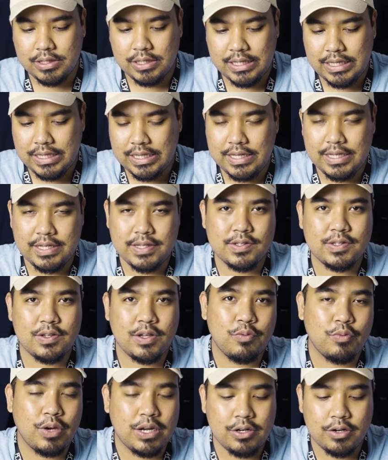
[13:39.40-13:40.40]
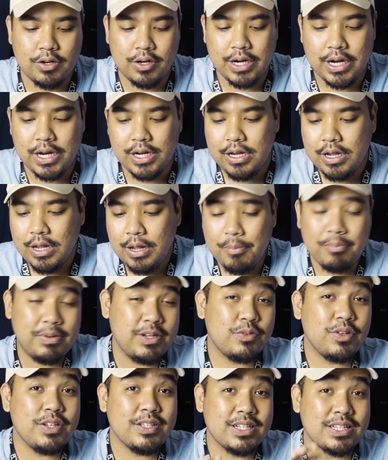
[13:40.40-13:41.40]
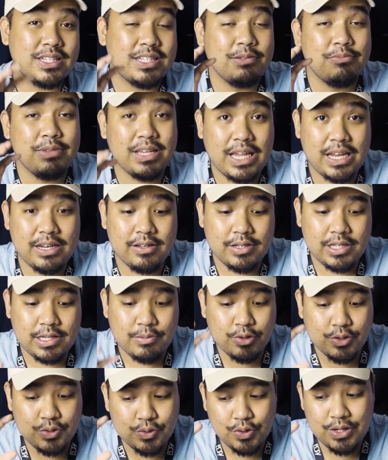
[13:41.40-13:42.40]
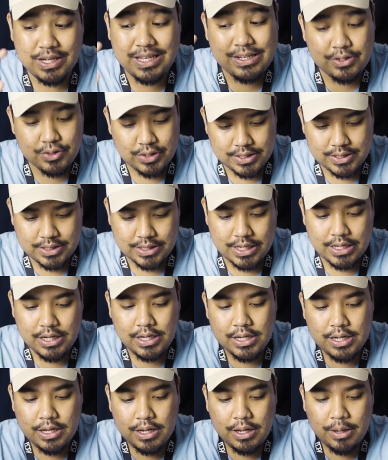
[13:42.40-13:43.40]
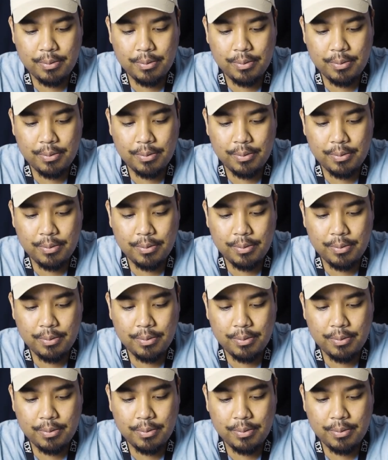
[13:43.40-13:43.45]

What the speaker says: keys and whatnot, right? But this one is actually a mechanical keyboard, so interesting.